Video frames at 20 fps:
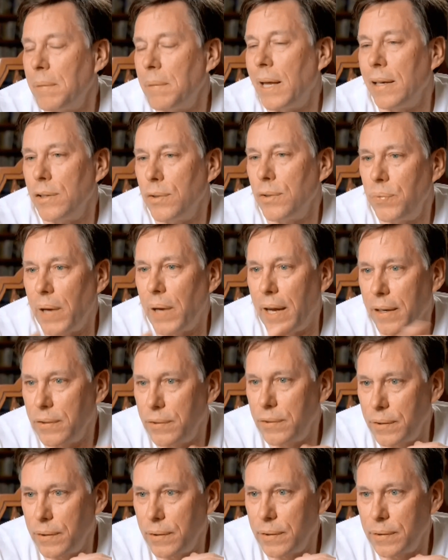to
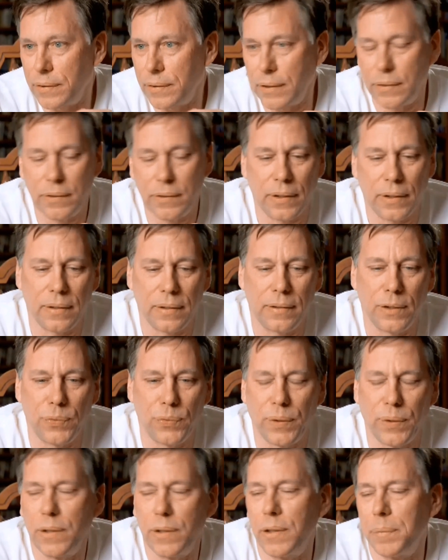manufacture such a
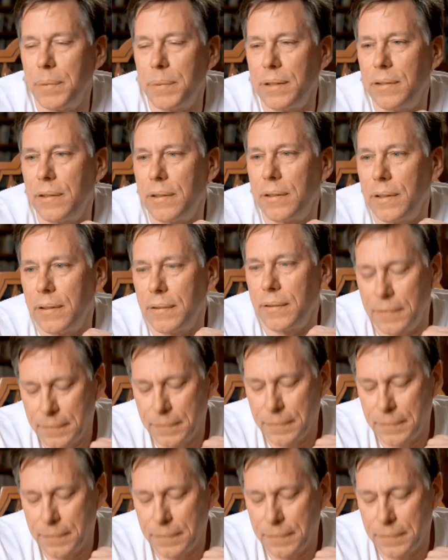difficult material.